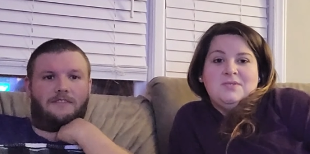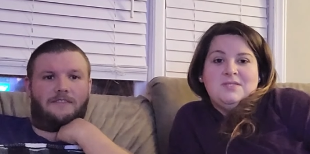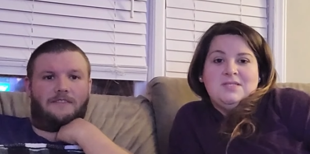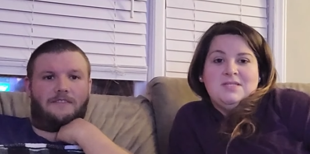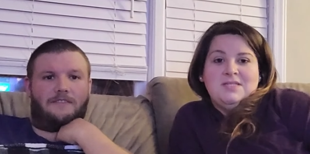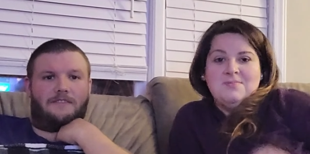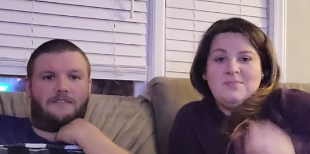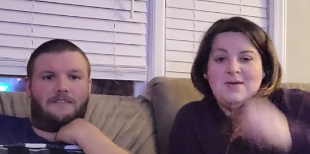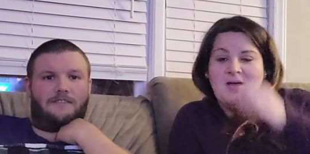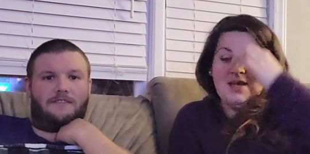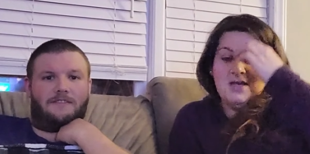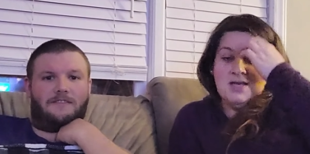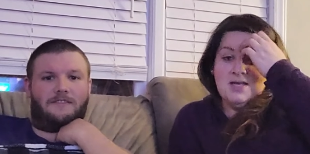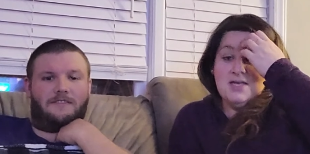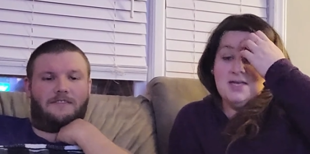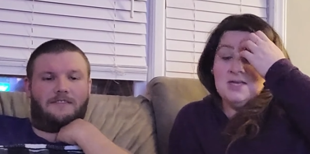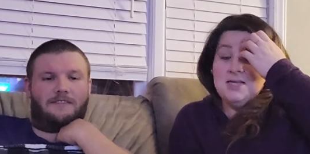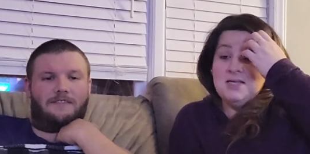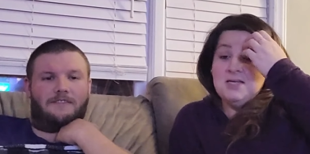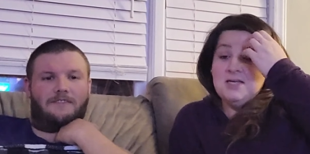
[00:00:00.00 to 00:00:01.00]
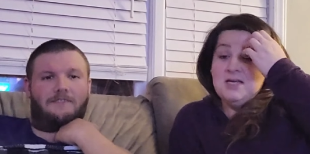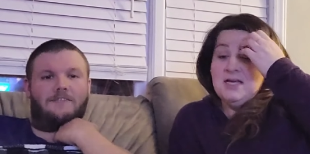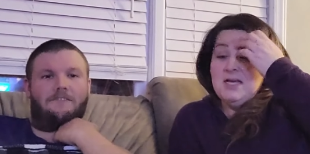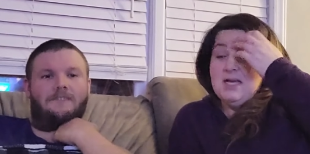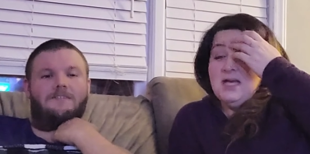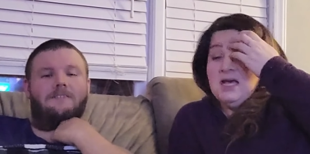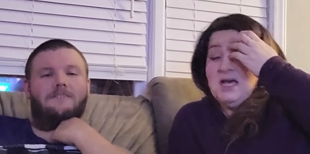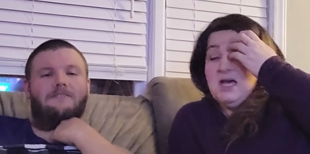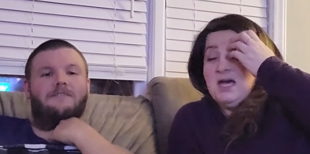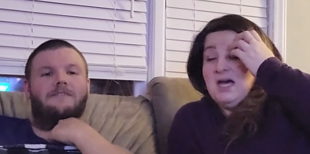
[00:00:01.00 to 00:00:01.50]
Speaker 1: Wednesday's back again.
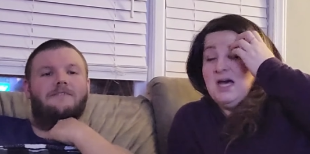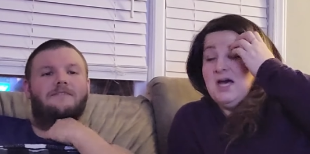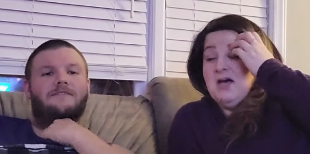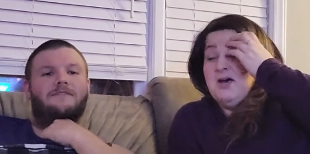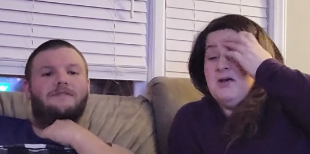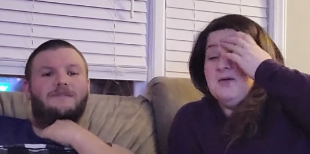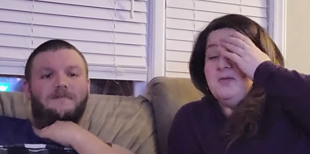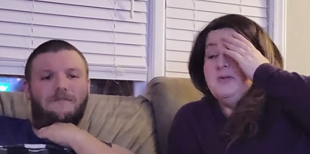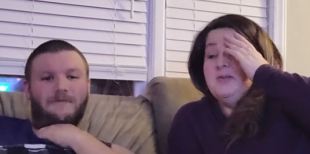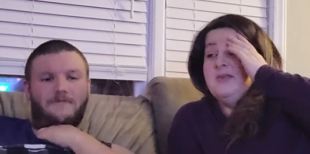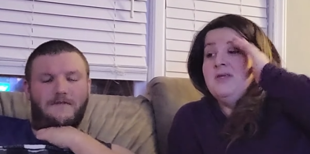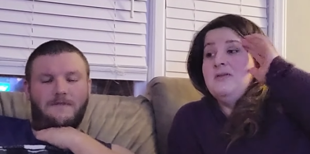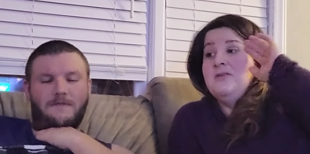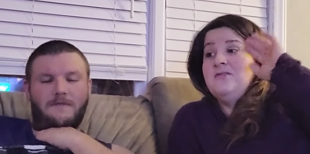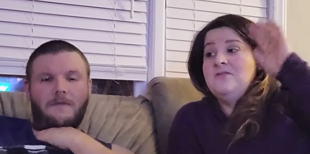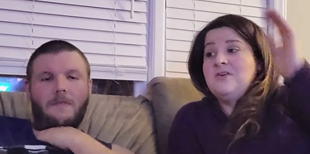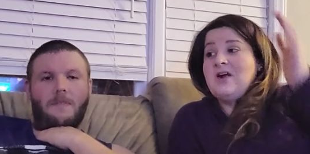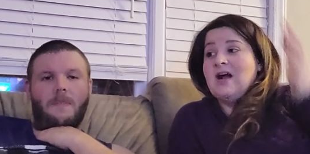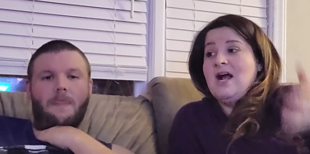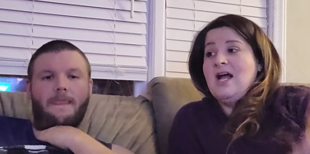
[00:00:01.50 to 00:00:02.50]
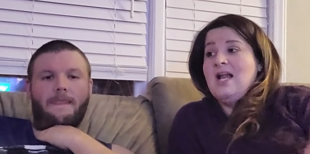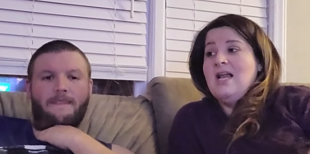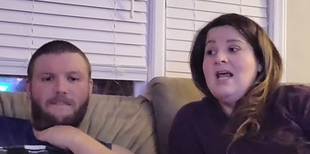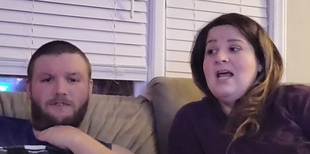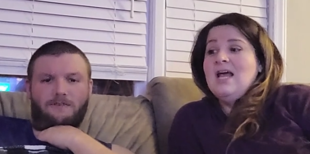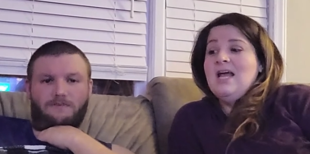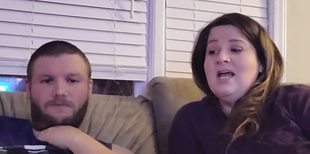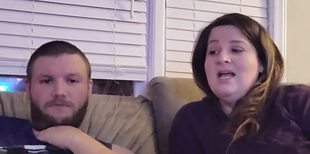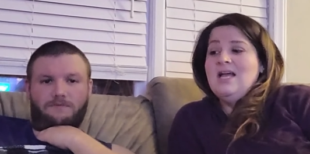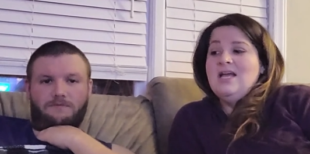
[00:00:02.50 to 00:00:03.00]
Um, and then
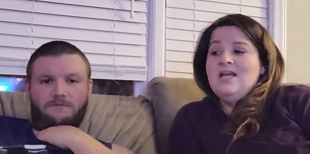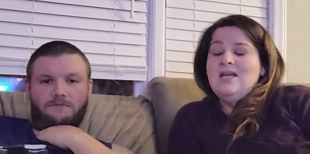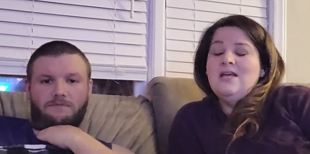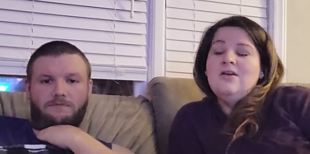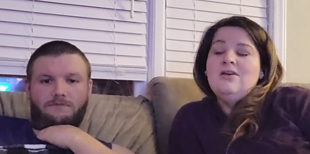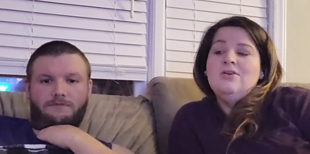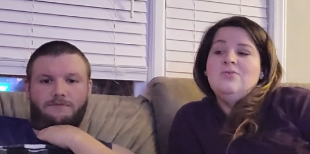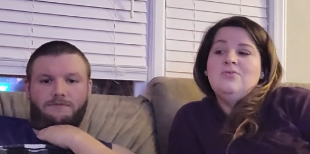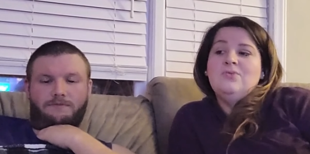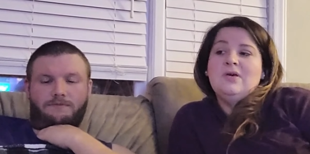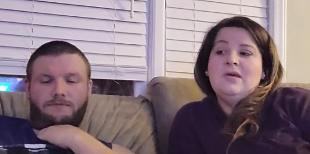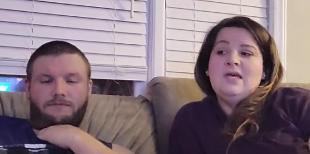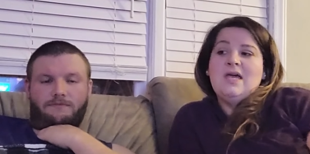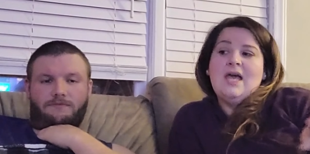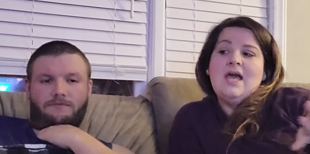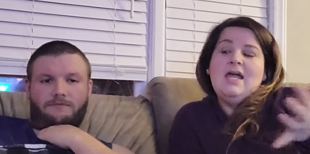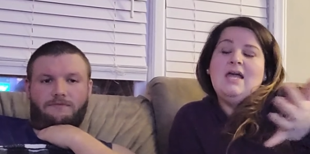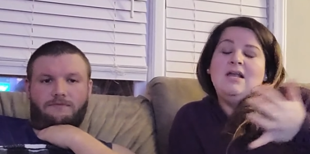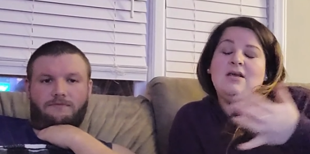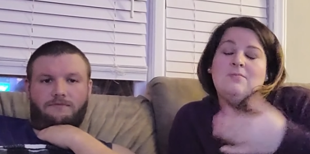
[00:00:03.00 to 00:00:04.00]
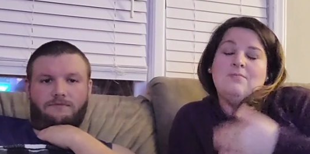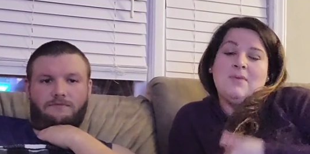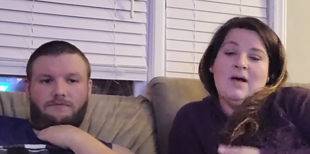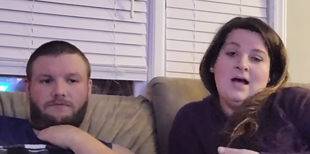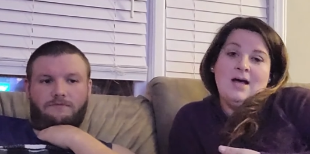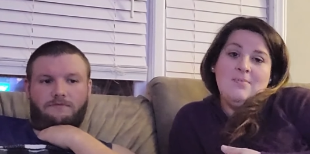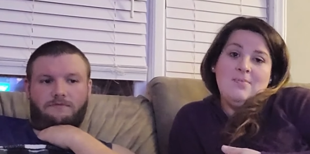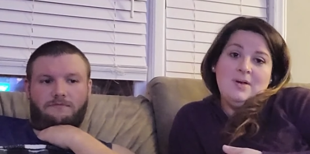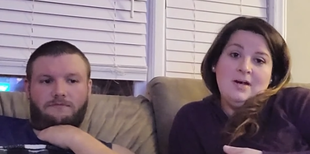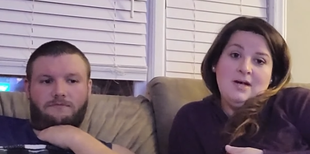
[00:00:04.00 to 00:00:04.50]
Friday, we ate at
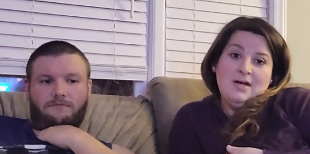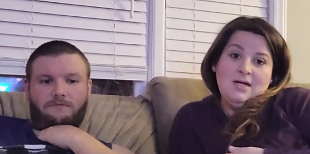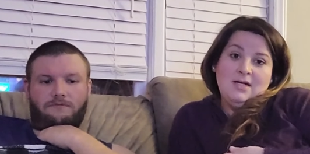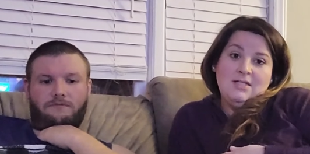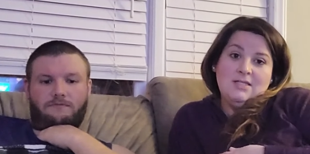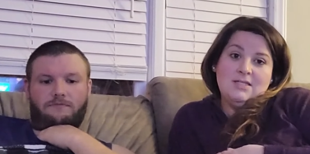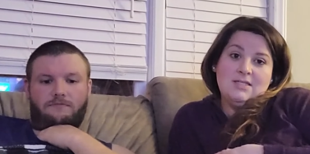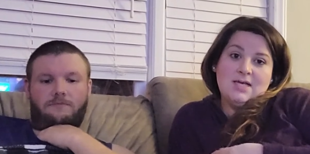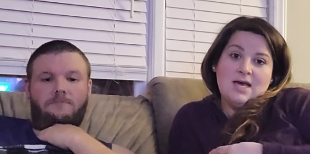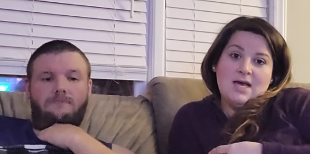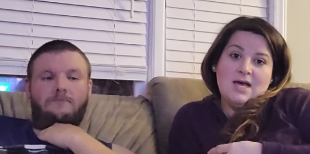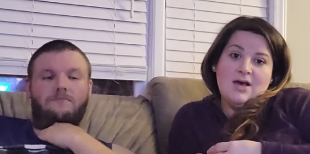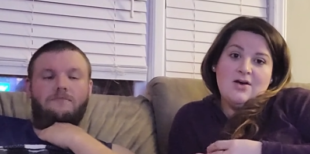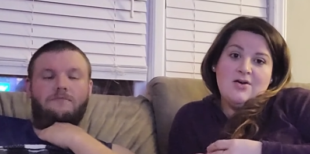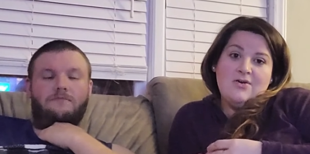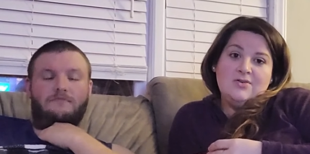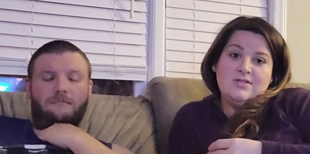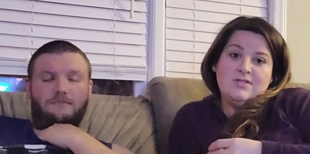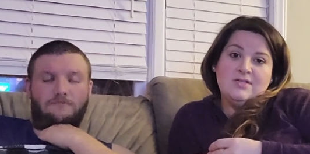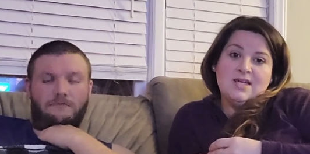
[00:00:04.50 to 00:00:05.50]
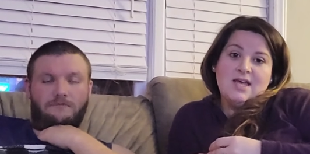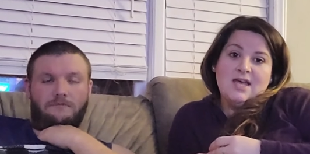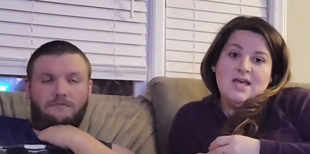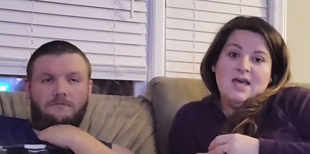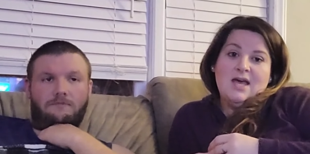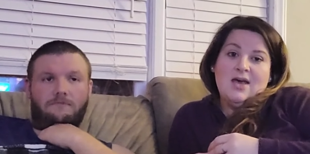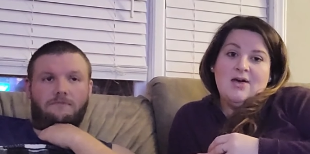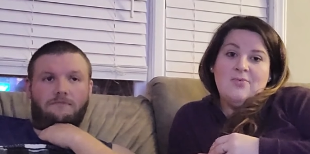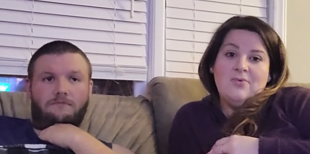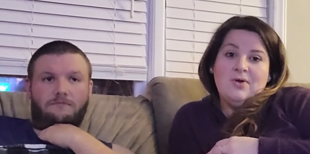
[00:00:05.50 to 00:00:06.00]
my parents' house
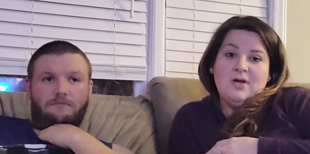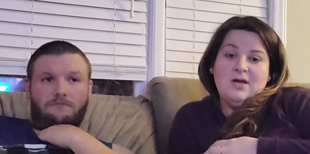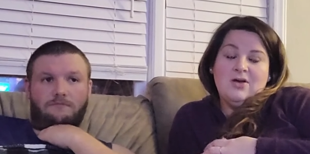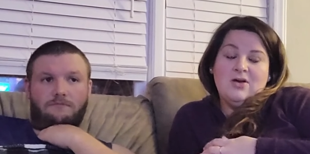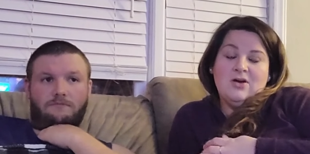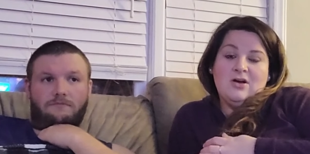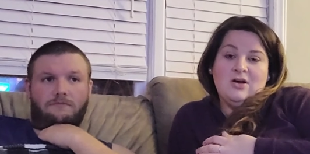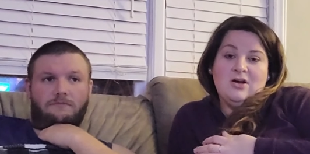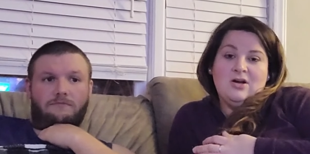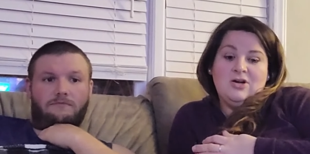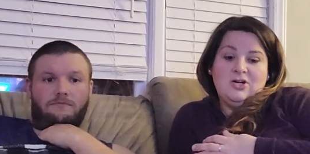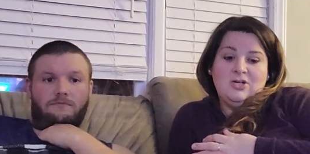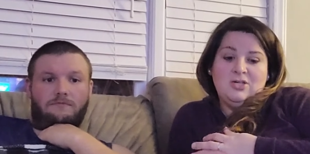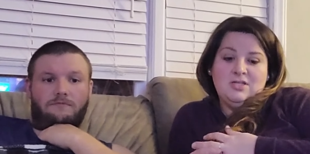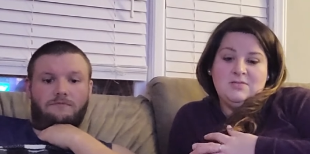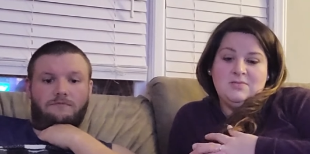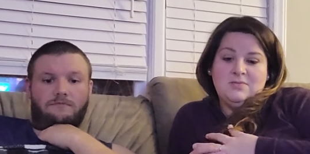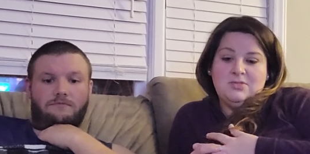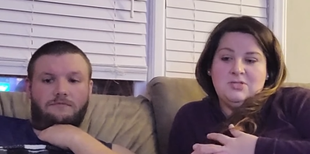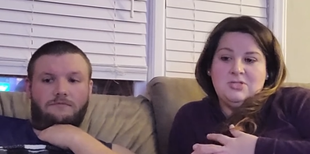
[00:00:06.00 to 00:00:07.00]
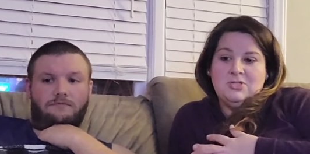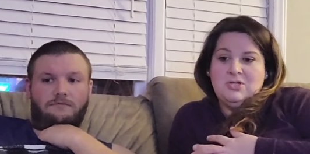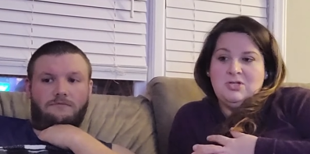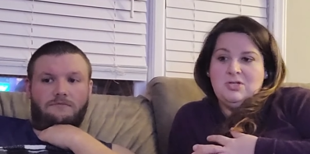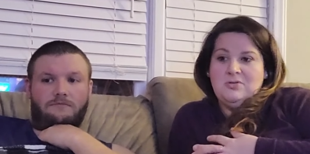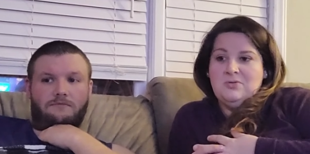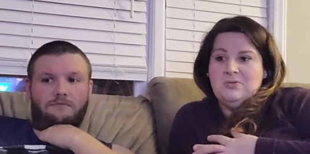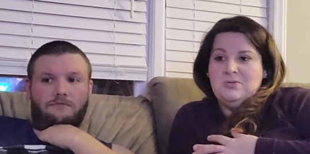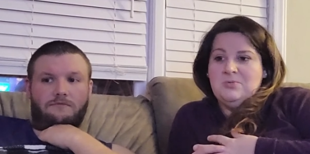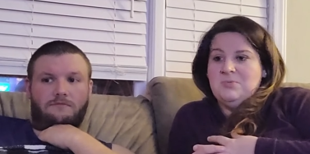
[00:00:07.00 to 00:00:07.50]
and went and got our Christmas
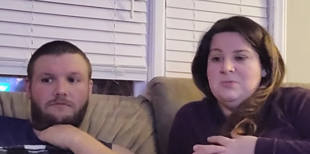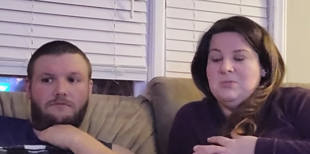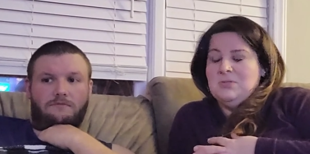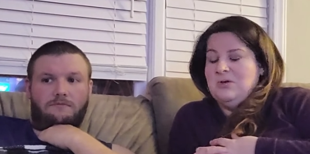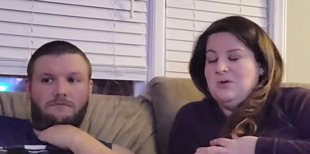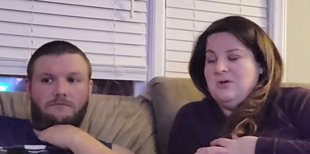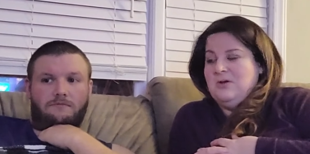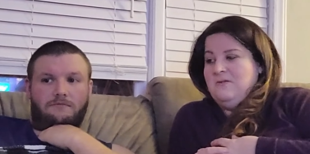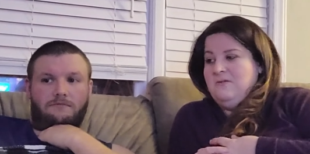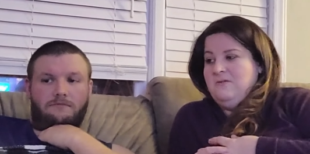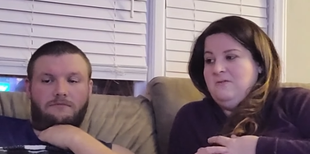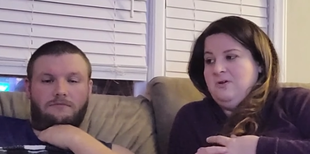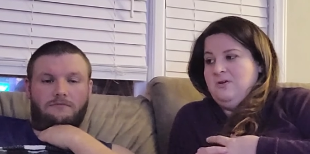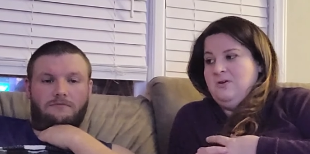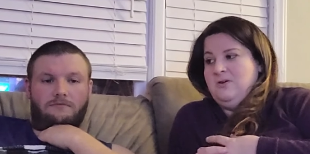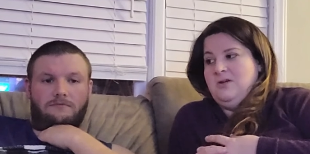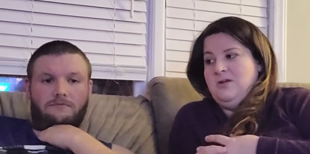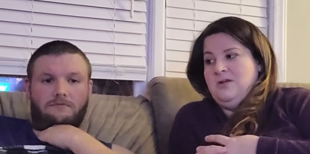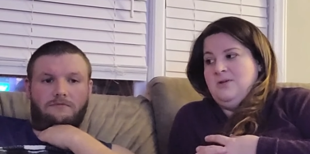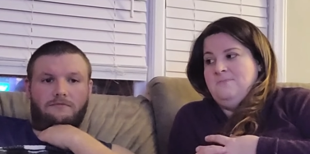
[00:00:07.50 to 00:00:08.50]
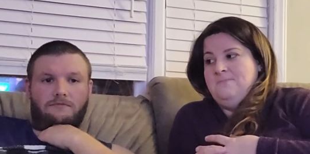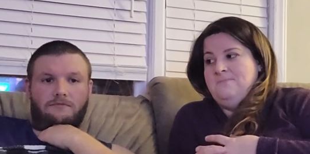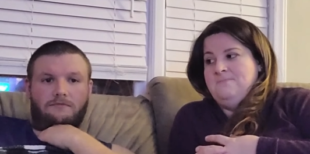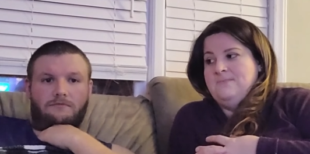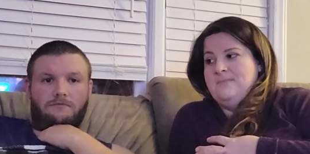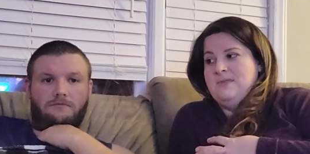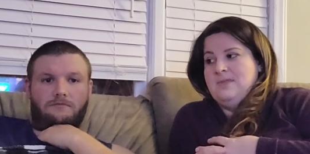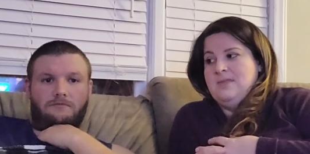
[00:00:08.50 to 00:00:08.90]
tree, which was a lot of fun.